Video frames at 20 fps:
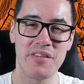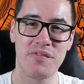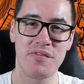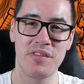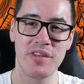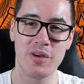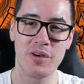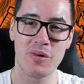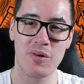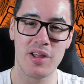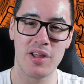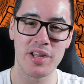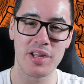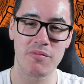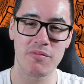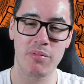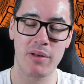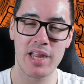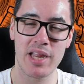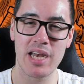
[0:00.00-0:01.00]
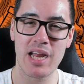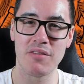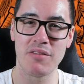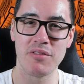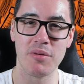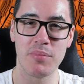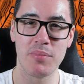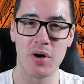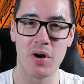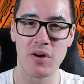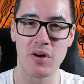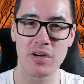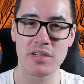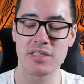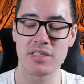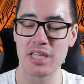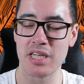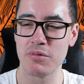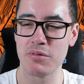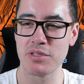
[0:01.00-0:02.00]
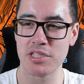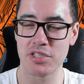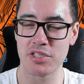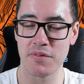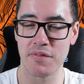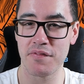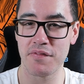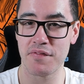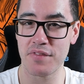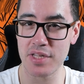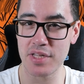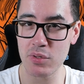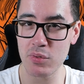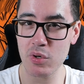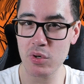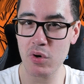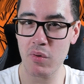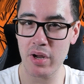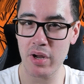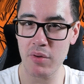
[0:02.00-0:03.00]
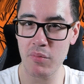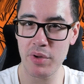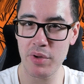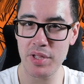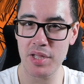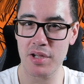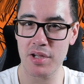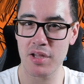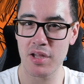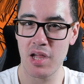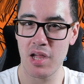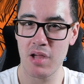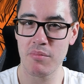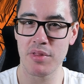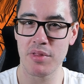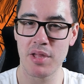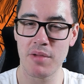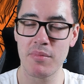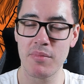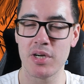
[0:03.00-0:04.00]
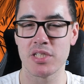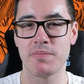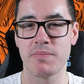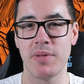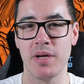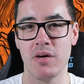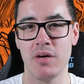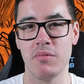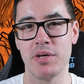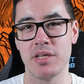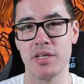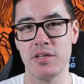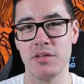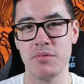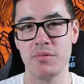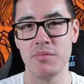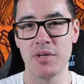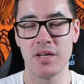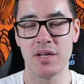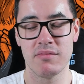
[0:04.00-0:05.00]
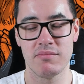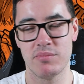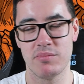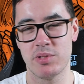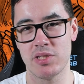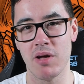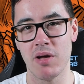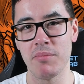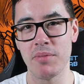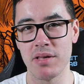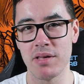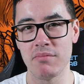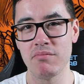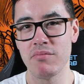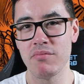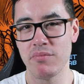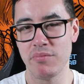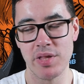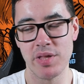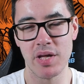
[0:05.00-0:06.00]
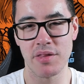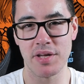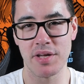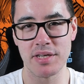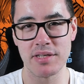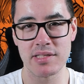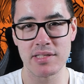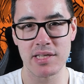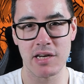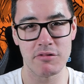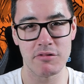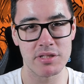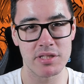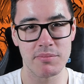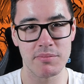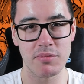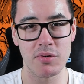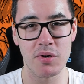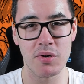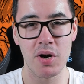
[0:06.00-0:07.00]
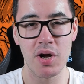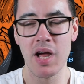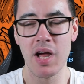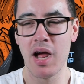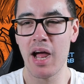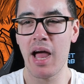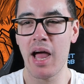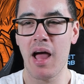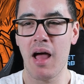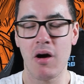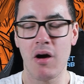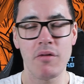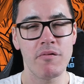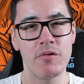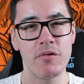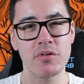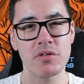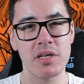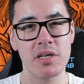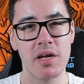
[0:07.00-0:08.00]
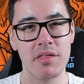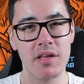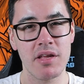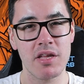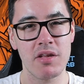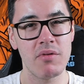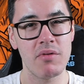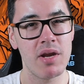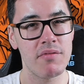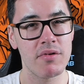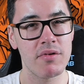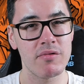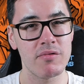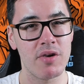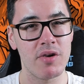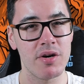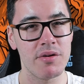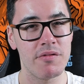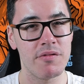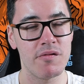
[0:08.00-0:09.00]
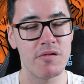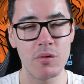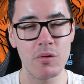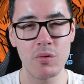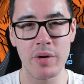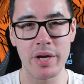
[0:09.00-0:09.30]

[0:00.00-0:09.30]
feel like playing out of the box, the Inquisition feel quite weak, but they're much better when you sub in the other ancillary support. Unfortunately, I think you never run a full